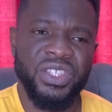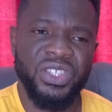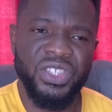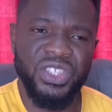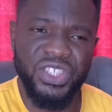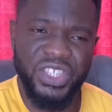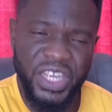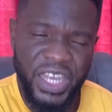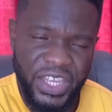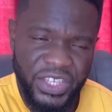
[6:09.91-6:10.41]

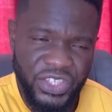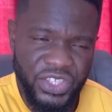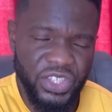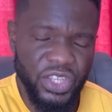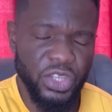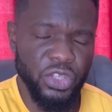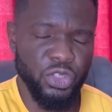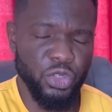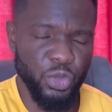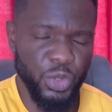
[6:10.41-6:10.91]
just
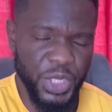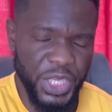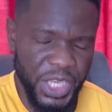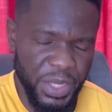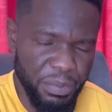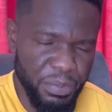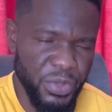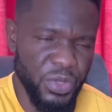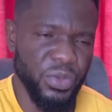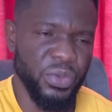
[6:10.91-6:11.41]
to
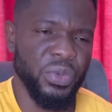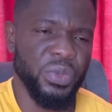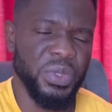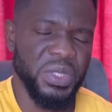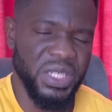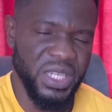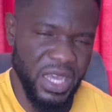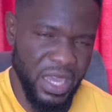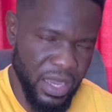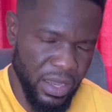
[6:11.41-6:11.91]
keep you
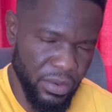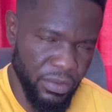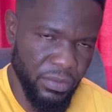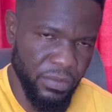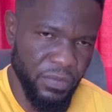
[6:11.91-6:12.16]
down.